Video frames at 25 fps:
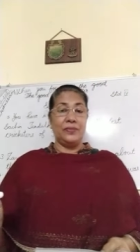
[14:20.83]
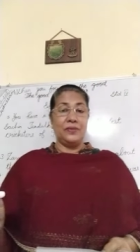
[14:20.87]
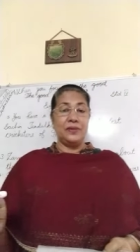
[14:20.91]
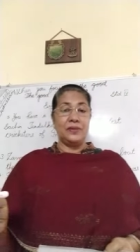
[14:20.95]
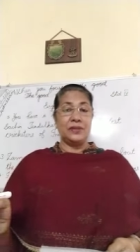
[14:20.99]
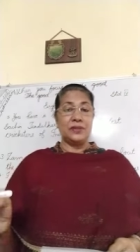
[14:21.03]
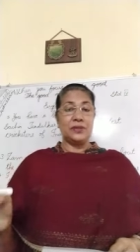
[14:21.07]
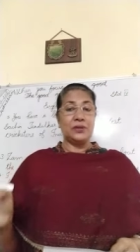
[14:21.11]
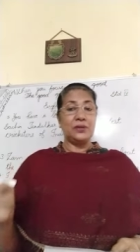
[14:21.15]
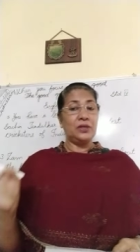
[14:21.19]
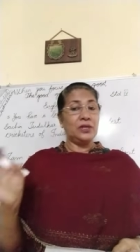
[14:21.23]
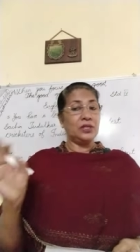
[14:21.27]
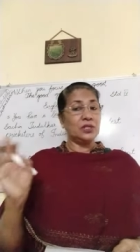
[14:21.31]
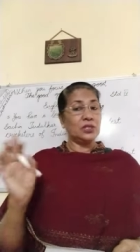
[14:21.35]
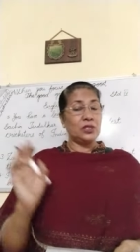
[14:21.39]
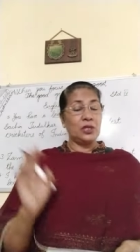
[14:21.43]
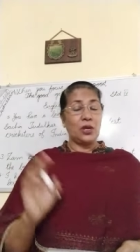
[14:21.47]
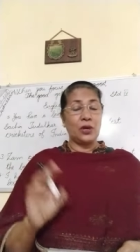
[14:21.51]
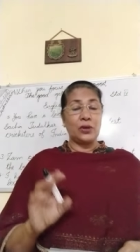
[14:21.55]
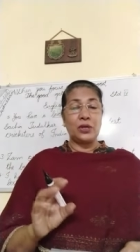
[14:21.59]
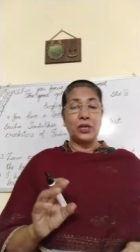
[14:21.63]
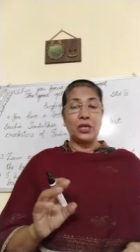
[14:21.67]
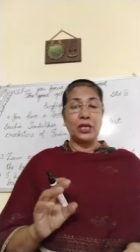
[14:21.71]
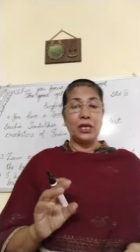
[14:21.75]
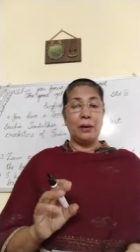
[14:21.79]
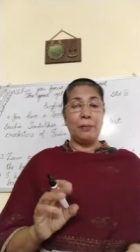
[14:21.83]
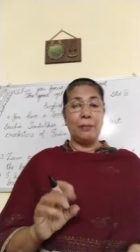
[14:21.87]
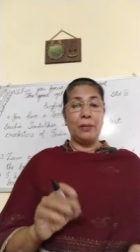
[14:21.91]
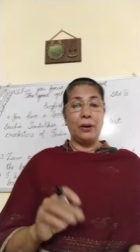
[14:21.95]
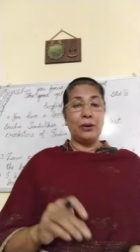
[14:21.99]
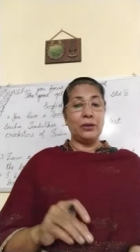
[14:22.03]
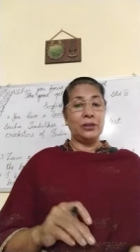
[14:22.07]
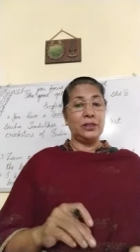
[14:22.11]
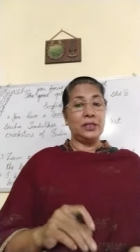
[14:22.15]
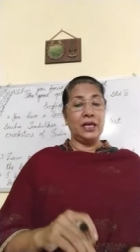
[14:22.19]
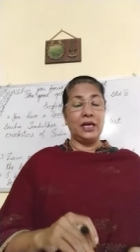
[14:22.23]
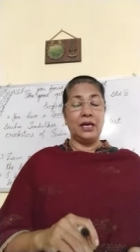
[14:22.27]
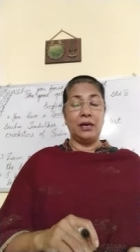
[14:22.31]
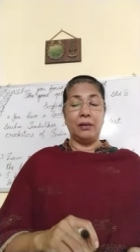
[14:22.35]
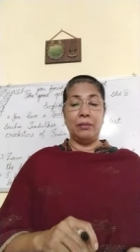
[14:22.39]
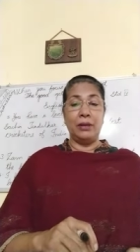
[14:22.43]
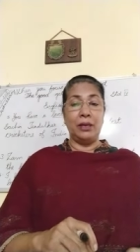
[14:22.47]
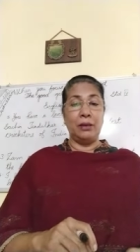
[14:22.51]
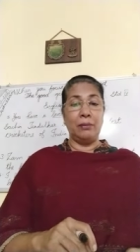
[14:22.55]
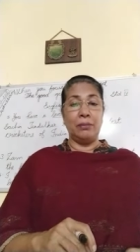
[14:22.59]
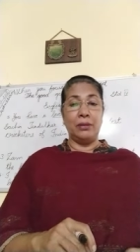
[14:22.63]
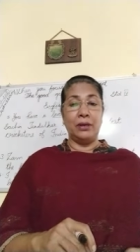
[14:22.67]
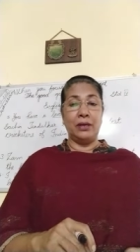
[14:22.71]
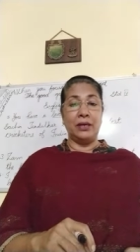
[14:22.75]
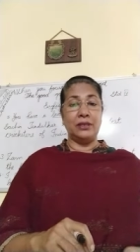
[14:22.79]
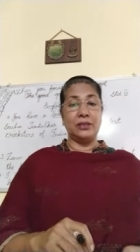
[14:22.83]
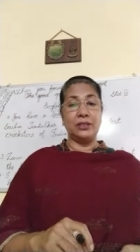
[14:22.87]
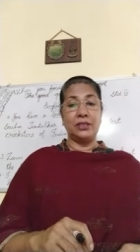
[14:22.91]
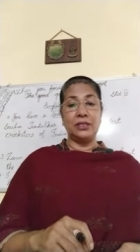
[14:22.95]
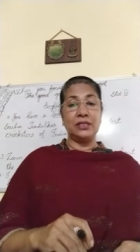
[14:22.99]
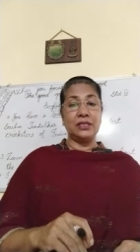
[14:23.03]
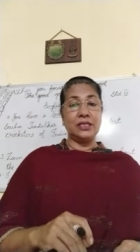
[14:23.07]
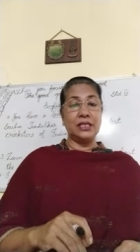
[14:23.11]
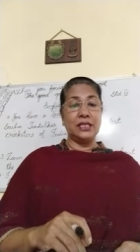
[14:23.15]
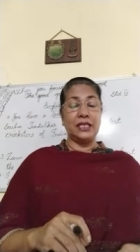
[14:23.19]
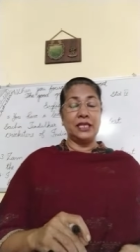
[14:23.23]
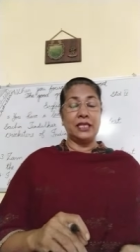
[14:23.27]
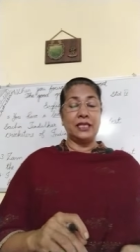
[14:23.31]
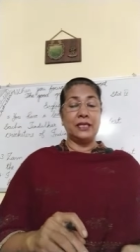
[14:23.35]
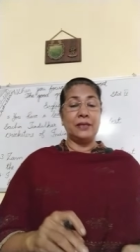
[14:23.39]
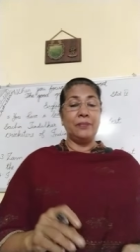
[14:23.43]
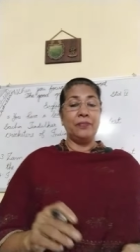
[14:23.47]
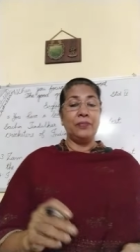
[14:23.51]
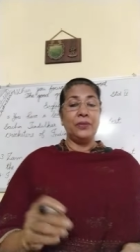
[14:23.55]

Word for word: So you're talking about the hummingbirds, isn't it?